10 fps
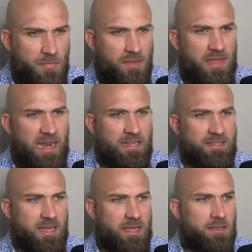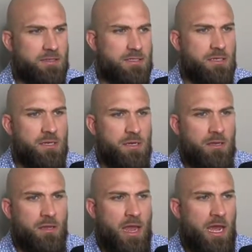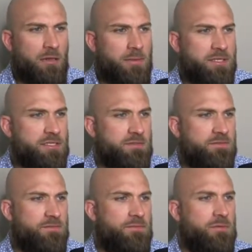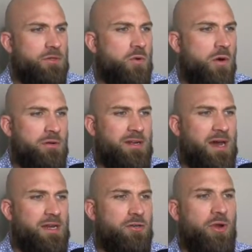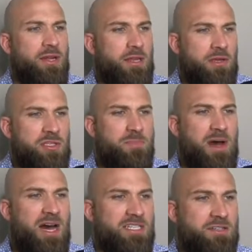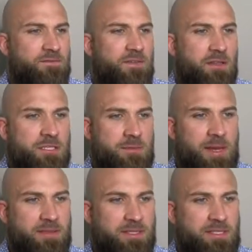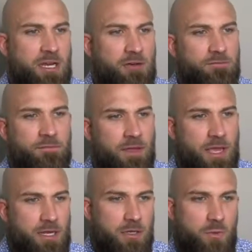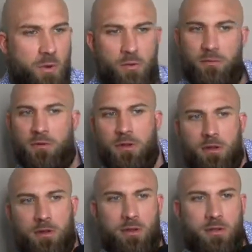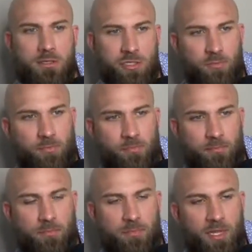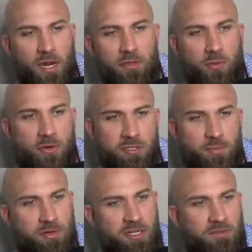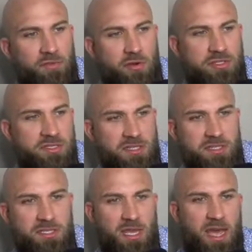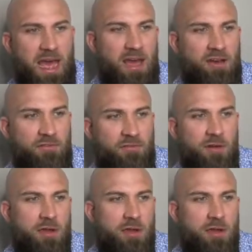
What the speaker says: that contains elements of, quote, non-grandiose positive feelings about the self, end quote. So in other words, productive narcissists have